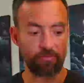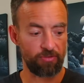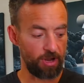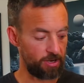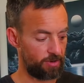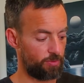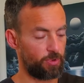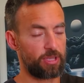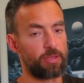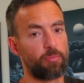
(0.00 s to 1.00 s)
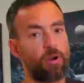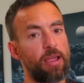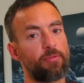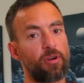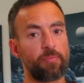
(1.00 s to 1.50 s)
front with the
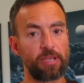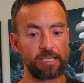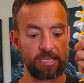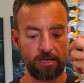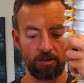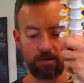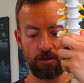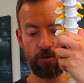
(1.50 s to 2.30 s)
primary piece here,